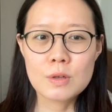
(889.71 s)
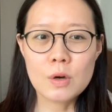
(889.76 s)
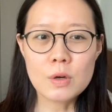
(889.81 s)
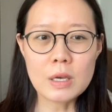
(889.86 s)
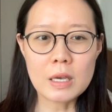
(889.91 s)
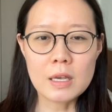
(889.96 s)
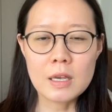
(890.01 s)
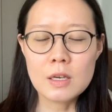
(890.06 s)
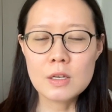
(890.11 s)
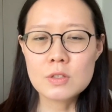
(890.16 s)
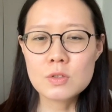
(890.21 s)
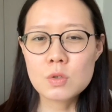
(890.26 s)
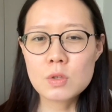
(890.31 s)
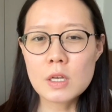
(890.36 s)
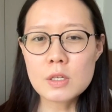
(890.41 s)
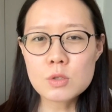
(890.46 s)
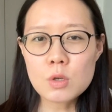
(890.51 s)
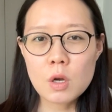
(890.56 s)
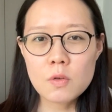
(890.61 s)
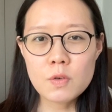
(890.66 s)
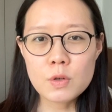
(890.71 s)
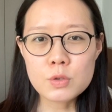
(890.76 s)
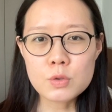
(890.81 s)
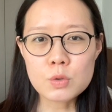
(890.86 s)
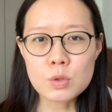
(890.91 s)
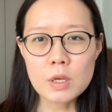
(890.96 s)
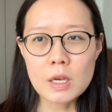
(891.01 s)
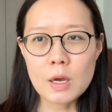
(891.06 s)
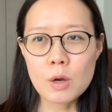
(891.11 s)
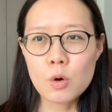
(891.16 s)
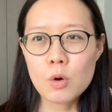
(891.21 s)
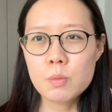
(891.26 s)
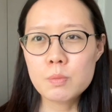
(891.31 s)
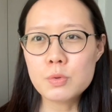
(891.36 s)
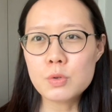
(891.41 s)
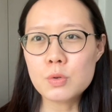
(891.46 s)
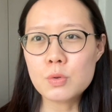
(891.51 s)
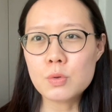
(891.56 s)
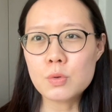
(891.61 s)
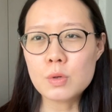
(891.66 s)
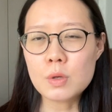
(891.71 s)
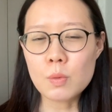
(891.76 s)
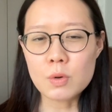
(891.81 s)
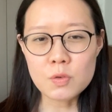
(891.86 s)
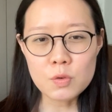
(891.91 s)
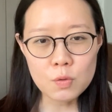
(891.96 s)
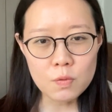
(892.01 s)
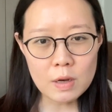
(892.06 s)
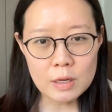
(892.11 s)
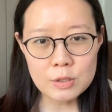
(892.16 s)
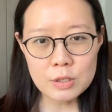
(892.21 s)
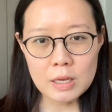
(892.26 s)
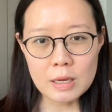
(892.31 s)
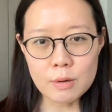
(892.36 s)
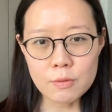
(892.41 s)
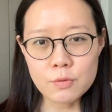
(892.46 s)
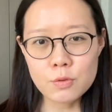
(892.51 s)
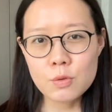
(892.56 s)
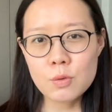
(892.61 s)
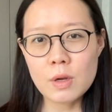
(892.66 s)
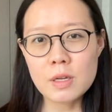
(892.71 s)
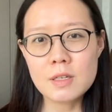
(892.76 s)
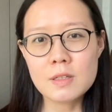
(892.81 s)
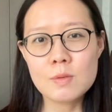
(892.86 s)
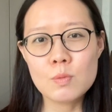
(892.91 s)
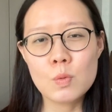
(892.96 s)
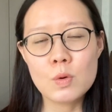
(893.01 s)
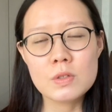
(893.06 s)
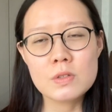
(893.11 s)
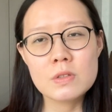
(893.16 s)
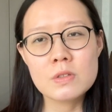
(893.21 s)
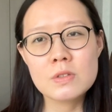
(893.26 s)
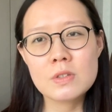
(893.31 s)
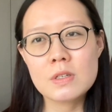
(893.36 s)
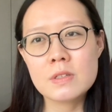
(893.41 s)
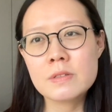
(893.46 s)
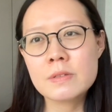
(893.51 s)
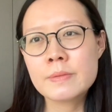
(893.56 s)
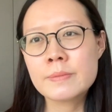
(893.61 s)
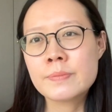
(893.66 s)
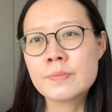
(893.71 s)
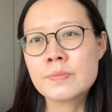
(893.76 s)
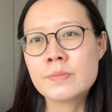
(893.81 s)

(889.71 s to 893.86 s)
Okay, so that's all for today. I hope you found it helpful and it wasn't just